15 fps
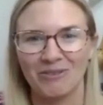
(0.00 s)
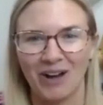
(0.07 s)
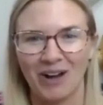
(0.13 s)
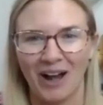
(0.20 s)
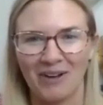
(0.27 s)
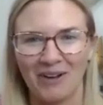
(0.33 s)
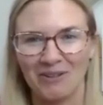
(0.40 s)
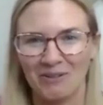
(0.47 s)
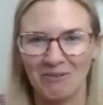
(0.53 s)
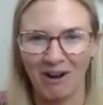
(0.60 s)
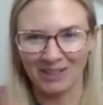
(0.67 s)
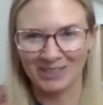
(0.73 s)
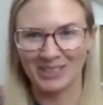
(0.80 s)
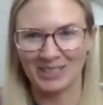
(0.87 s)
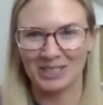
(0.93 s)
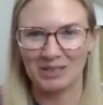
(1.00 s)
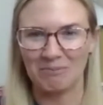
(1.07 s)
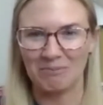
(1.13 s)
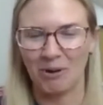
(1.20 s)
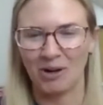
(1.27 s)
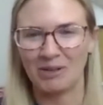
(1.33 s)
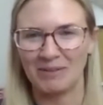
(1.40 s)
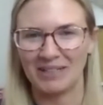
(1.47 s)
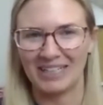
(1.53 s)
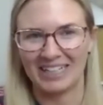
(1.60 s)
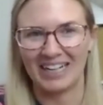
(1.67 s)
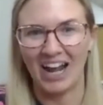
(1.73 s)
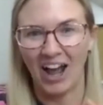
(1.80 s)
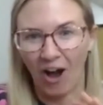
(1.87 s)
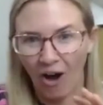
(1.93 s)
uh, we walked into the board meeting,
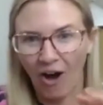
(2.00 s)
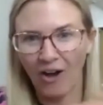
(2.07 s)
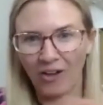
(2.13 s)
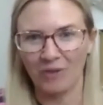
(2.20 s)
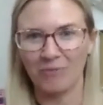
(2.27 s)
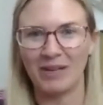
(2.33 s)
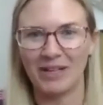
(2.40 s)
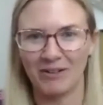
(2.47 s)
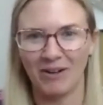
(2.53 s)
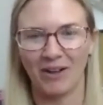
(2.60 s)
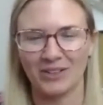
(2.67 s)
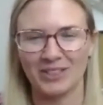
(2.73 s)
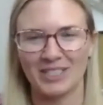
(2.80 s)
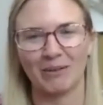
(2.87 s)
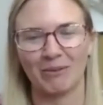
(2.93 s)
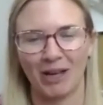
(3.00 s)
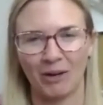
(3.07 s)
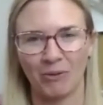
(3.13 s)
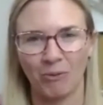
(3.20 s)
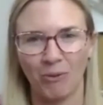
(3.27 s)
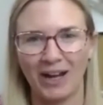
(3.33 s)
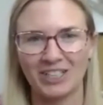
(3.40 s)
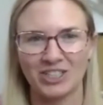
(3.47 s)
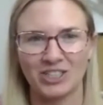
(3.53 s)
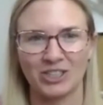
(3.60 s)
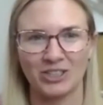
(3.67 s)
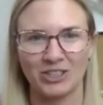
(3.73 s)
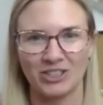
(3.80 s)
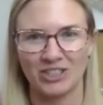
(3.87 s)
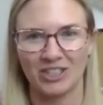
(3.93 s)
and all the men around the table had white
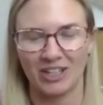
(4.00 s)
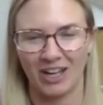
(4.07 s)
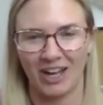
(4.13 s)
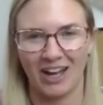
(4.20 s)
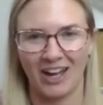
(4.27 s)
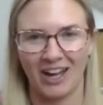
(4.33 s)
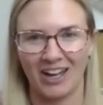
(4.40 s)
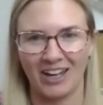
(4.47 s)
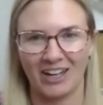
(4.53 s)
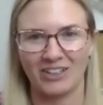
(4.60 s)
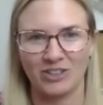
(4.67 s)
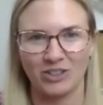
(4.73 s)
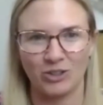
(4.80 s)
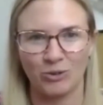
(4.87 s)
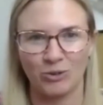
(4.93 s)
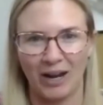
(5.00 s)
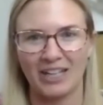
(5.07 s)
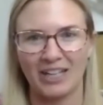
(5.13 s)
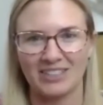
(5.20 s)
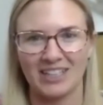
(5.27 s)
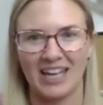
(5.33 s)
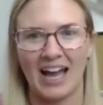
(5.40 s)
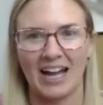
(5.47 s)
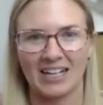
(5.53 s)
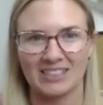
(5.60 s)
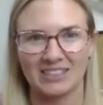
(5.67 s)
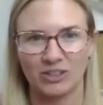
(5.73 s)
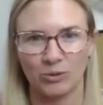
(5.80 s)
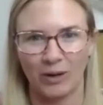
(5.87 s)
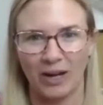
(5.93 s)
shirts uh, and gray
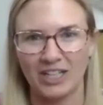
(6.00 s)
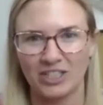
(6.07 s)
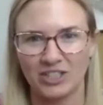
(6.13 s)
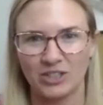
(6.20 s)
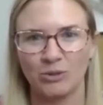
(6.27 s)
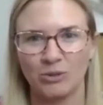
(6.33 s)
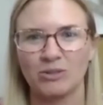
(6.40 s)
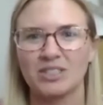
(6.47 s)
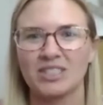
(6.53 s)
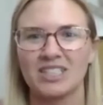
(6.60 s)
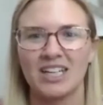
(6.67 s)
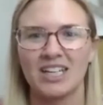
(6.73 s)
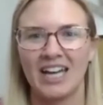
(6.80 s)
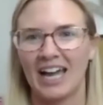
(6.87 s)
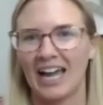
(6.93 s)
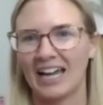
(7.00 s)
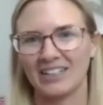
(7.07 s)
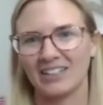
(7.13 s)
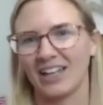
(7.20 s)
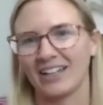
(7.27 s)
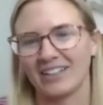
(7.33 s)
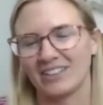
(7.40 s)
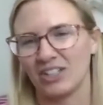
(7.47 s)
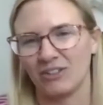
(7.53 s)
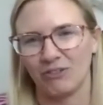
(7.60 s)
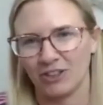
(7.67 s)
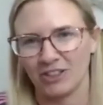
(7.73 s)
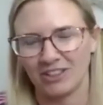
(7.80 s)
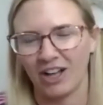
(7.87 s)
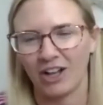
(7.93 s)
slacks, gray suits. And like
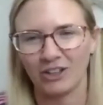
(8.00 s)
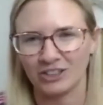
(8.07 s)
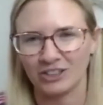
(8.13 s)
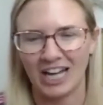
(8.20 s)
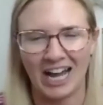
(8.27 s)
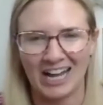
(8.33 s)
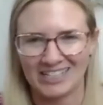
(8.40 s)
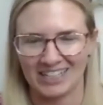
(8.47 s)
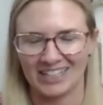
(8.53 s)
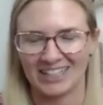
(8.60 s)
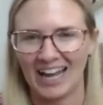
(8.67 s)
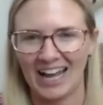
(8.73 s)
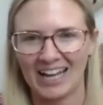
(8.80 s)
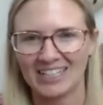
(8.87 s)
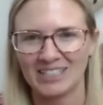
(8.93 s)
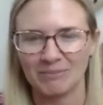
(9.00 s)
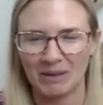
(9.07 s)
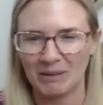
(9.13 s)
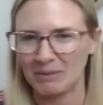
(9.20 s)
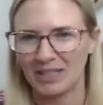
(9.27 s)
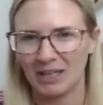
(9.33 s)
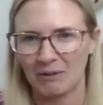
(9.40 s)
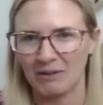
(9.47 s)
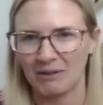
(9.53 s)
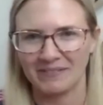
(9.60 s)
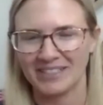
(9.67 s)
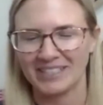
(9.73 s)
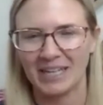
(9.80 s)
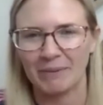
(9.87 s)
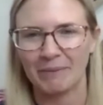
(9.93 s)
different color ties, I guess. Maybe they were even
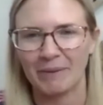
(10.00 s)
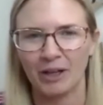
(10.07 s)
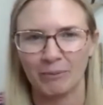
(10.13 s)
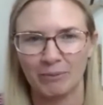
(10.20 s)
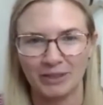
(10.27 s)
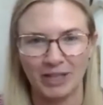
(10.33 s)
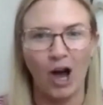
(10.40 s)
the same color, but they